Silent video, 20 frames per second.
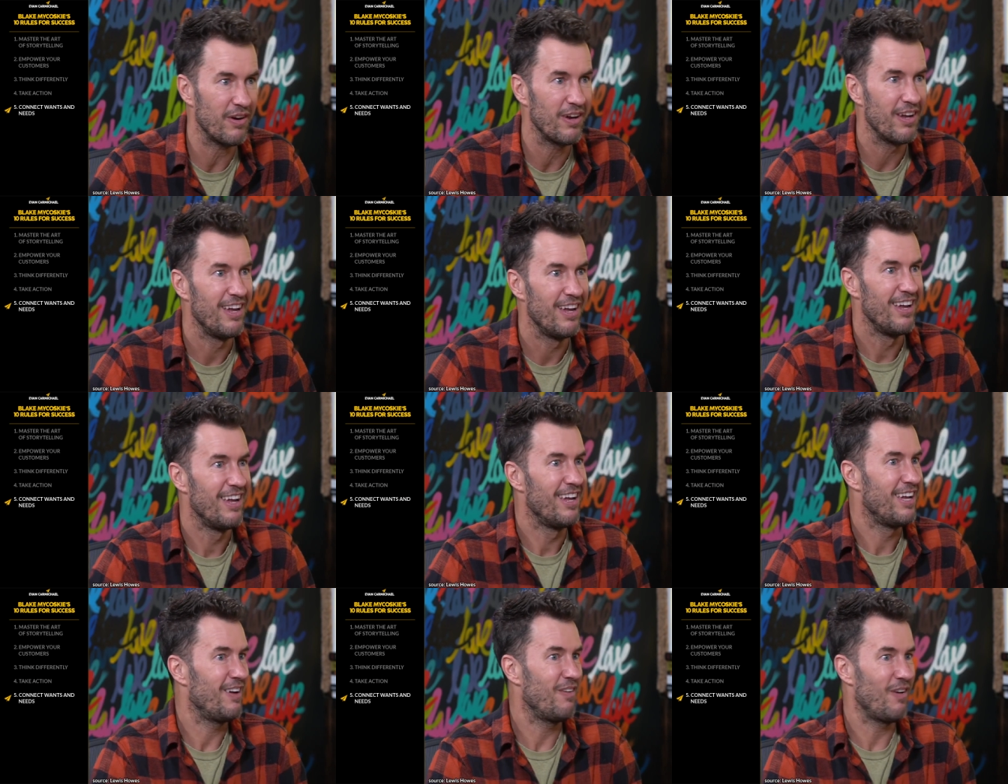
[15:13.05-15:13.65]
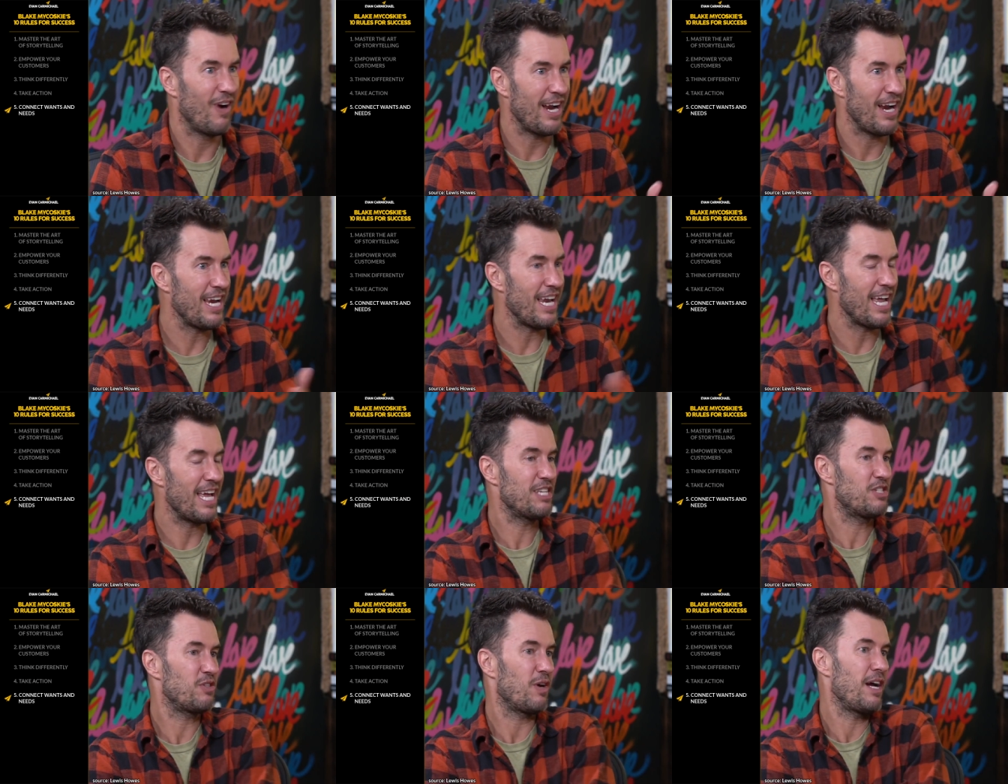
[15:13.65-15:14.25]
I love Argentina.
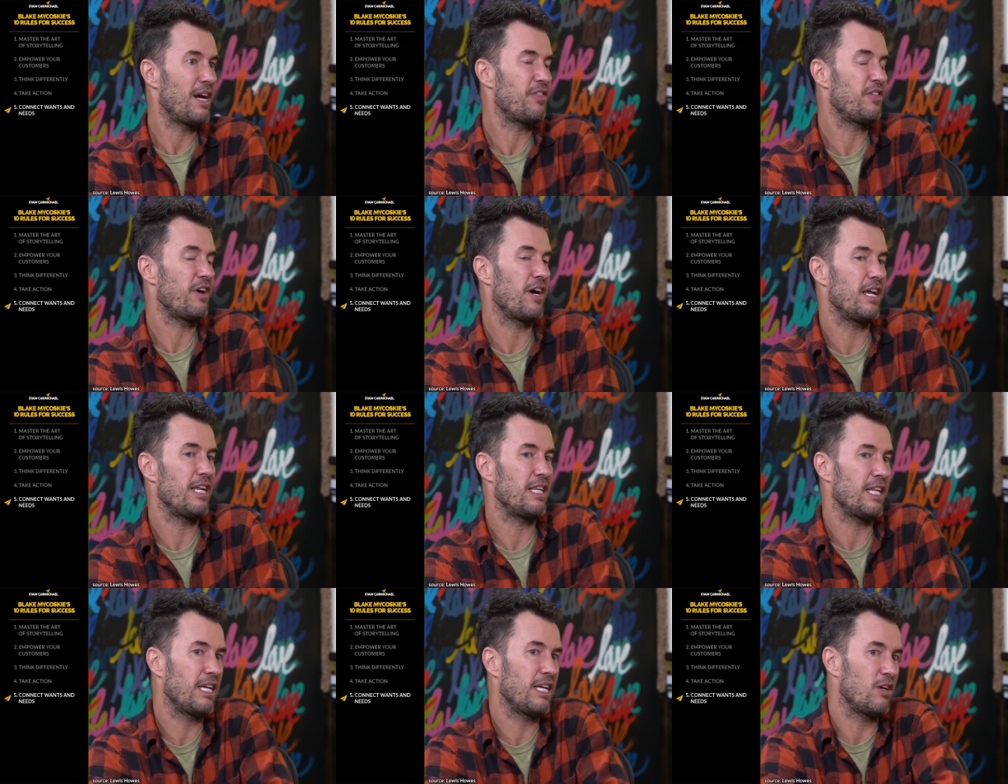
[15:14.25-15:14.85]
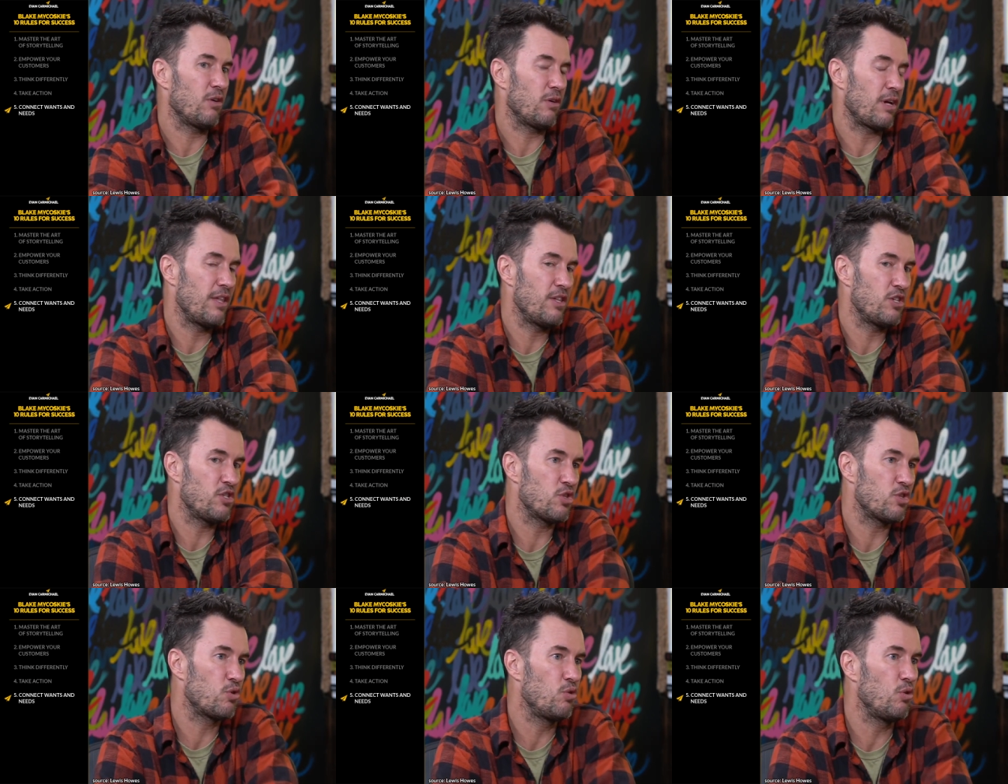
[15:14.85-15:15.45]
Right? And so, so I thought, fun. like, okay,
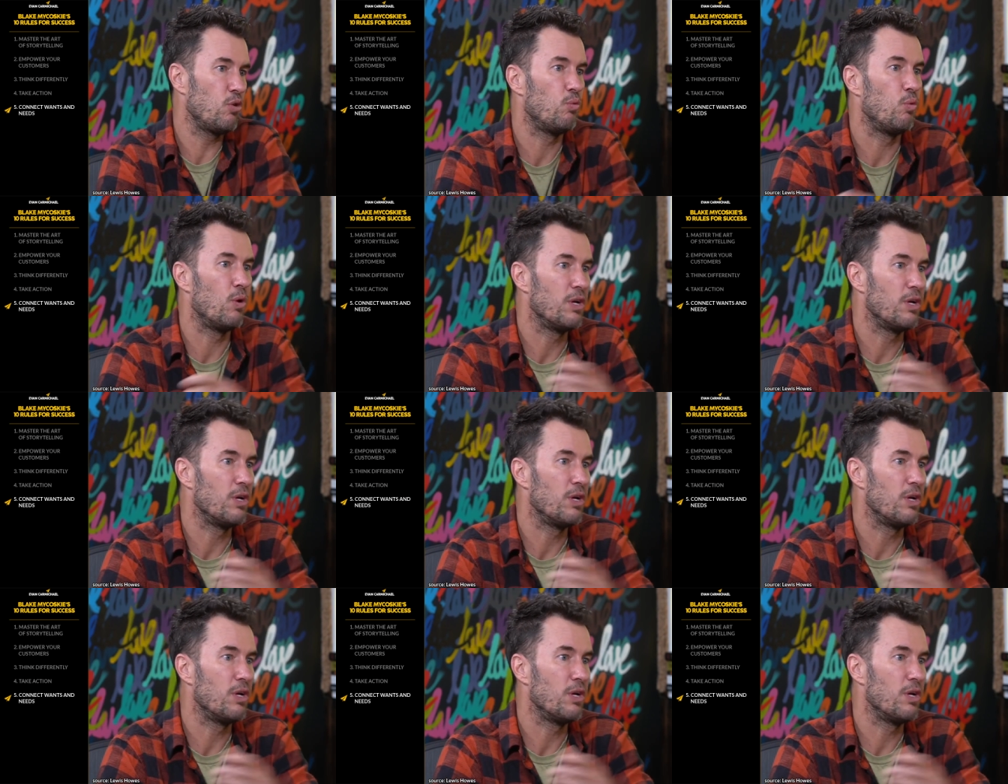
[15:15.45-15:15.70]
this is cool.